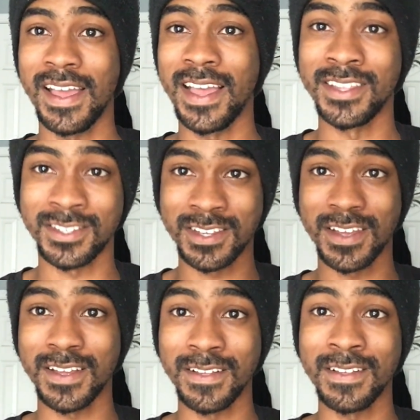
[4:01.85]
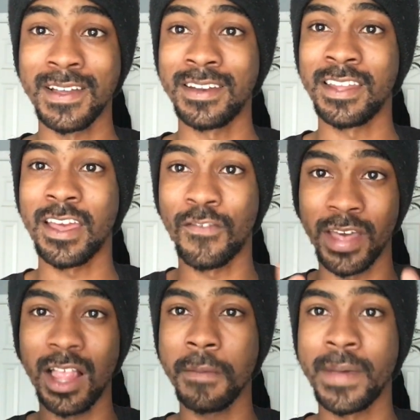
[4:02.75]
And so the
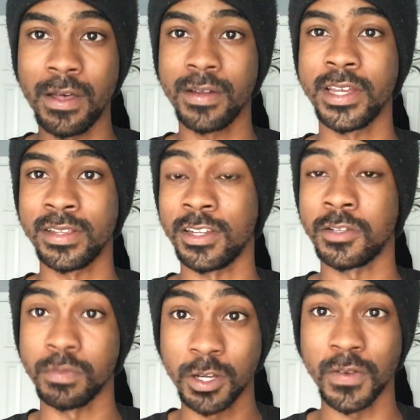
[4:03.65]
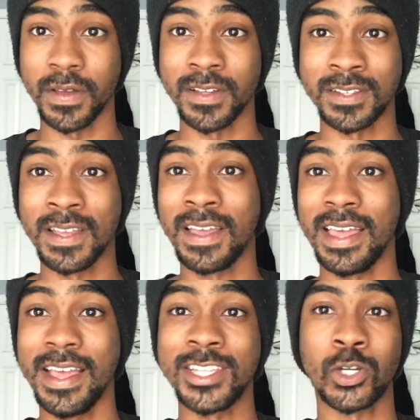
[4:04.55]
availability of these movies
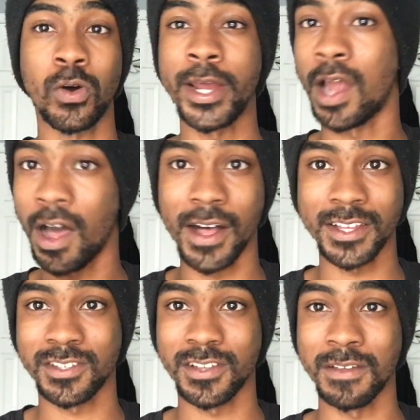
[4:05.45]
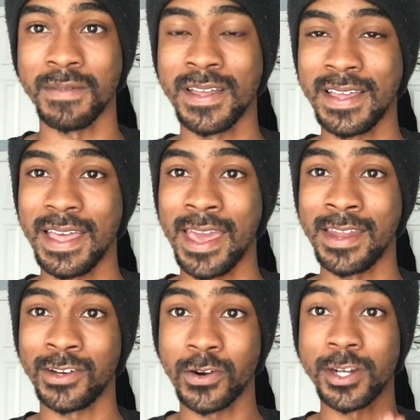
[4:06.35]
is quite awesome. And
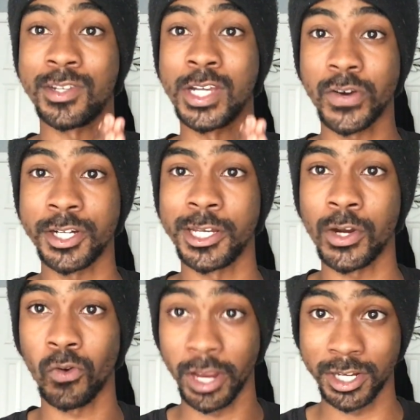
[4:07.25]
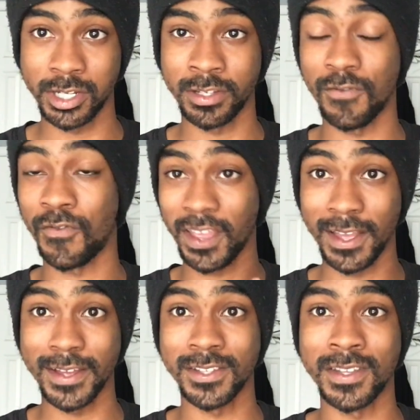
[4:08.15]
of course, newer generations of
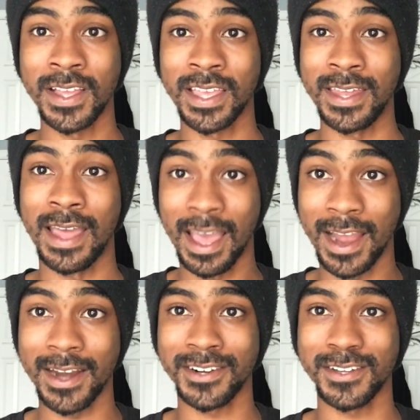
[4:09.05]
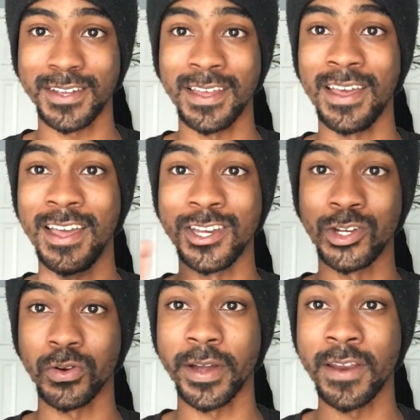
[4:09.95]
fans can actually
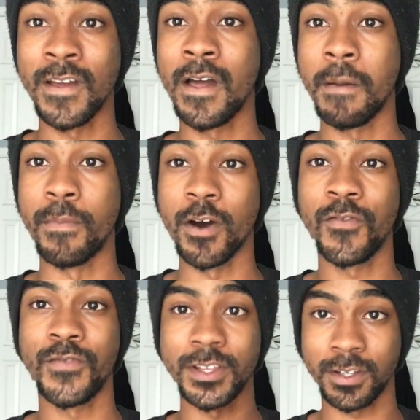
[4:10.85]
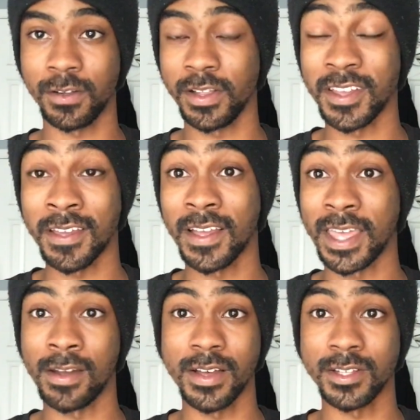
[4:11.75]
enjoy it both physically
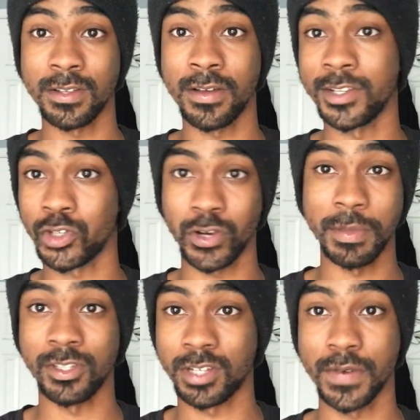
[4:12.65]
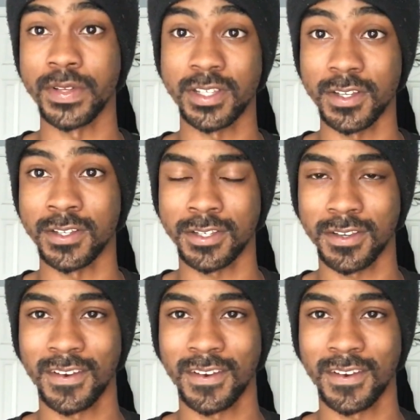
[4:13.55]
and also on streaming services.